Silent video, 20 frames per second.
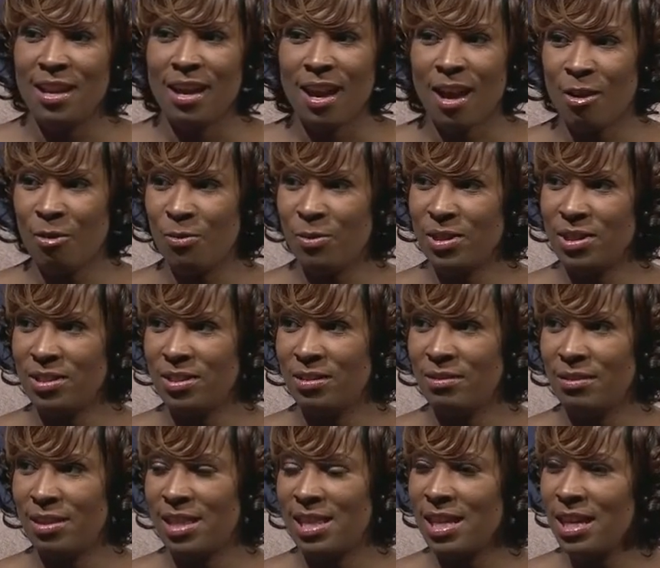I
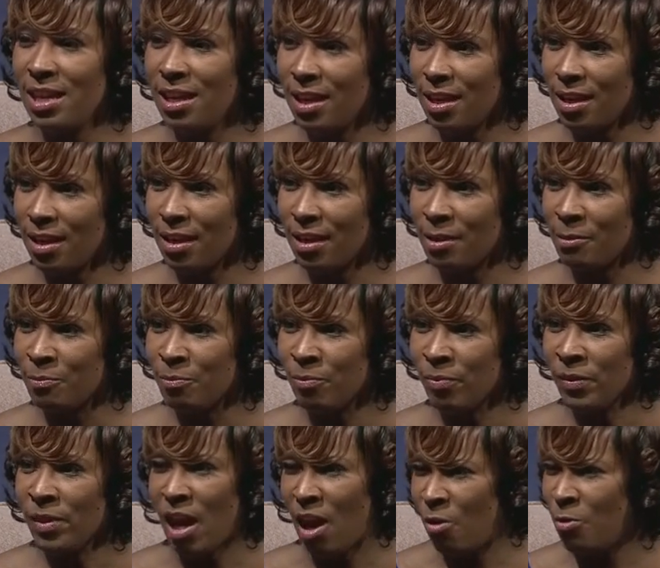wasn't thinking,
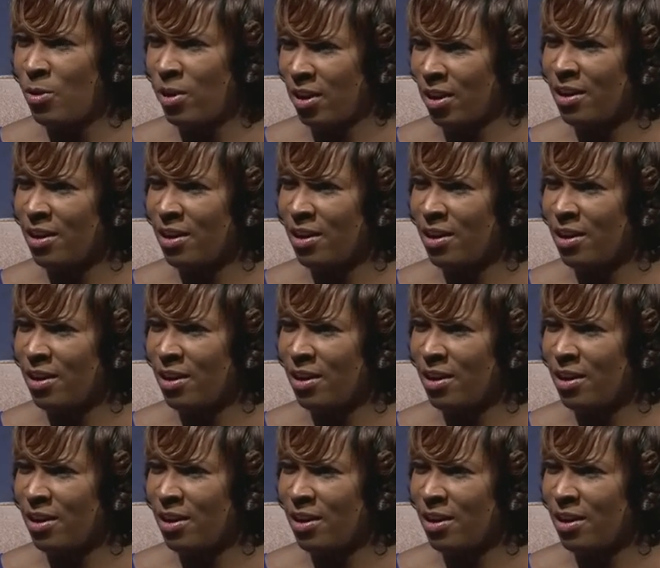I want to